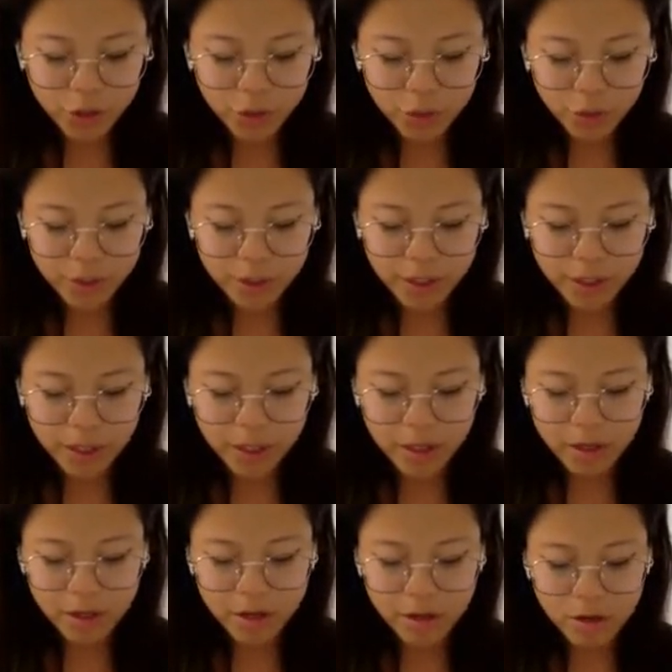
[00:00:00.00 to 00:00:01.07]
to the
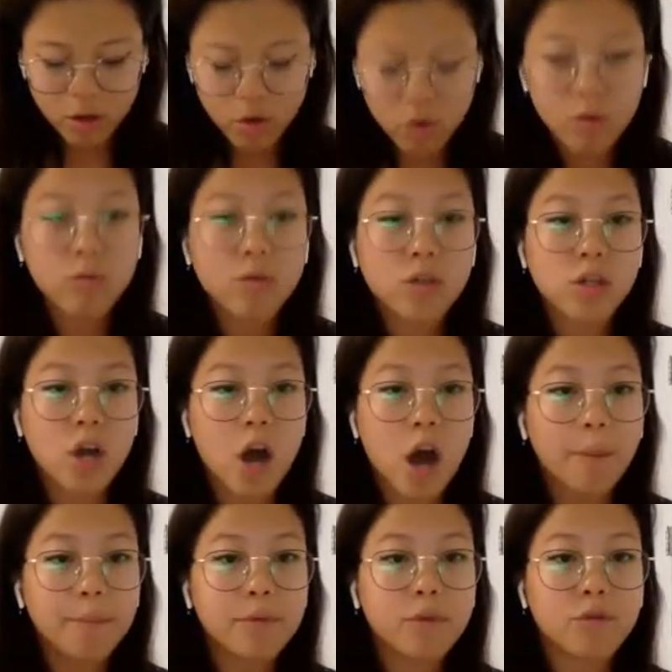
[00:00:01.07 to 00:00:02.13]

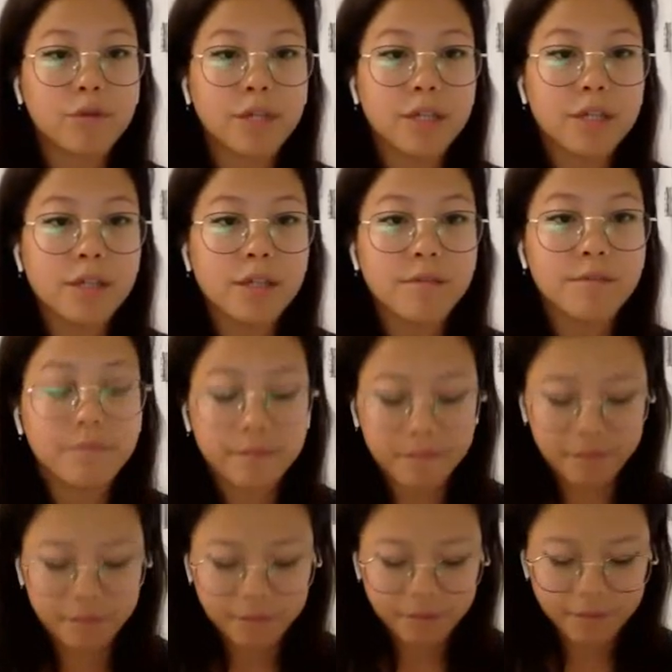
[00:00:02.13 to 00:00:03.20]
top crease
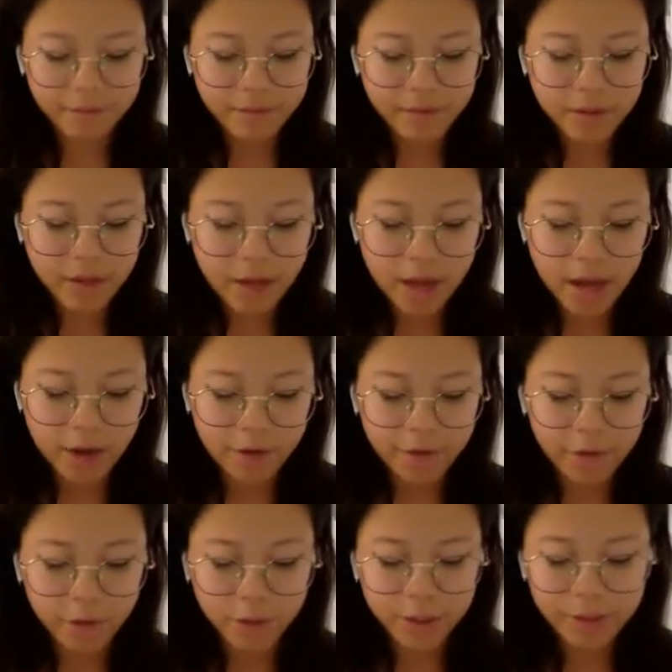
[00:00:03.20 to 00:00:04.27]
and
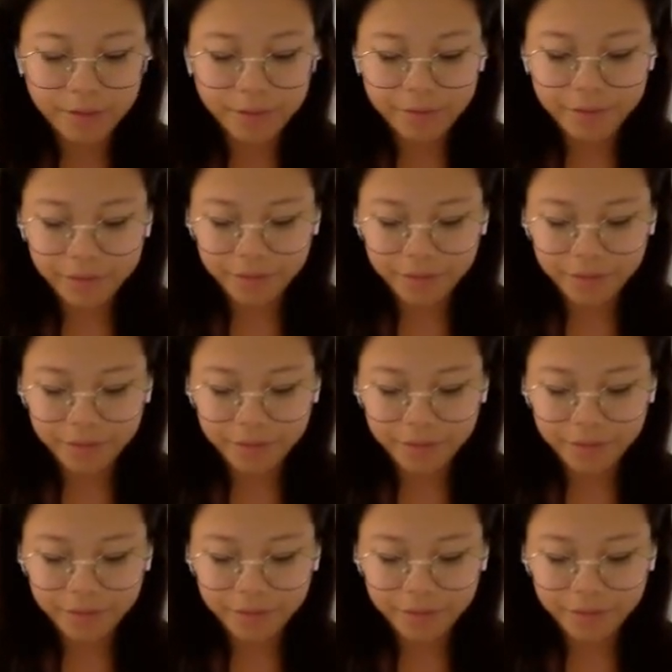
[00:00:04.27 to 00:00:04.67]
fold it.